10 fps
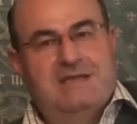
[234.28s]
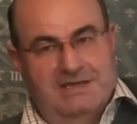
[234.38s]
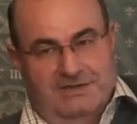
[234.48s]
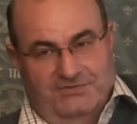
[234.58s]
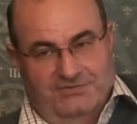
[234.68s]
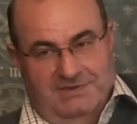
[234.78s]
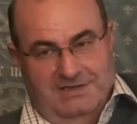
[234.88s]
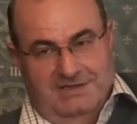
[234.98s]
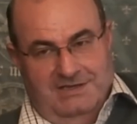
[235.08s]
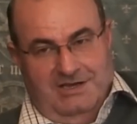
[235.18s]
years
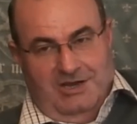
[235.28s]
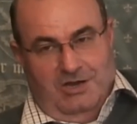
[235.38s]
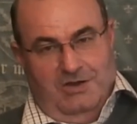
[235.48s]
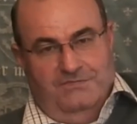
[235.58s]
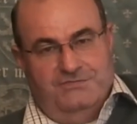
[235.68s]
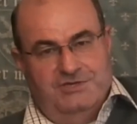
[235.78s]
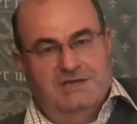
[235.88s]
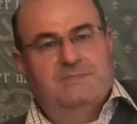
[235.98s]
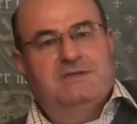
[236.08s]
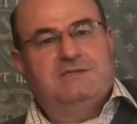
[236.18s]
of
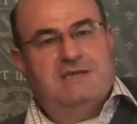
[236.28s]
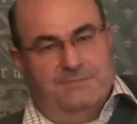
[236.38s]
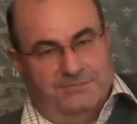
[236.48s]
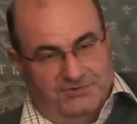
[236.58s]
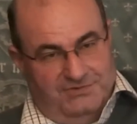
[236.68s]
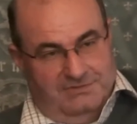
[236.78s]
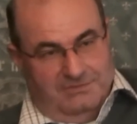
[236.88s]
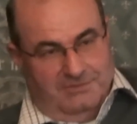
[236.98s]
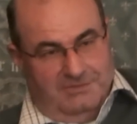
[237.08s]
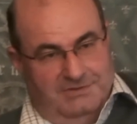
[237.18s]
German attempts
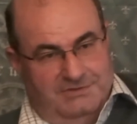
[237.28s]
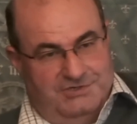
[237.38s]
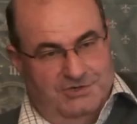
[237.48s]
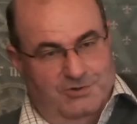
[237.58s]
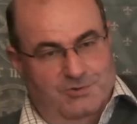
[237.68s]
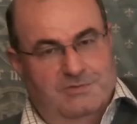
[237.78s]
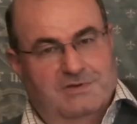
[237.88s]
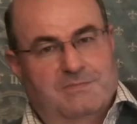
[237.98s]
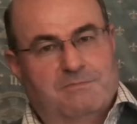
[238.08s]
to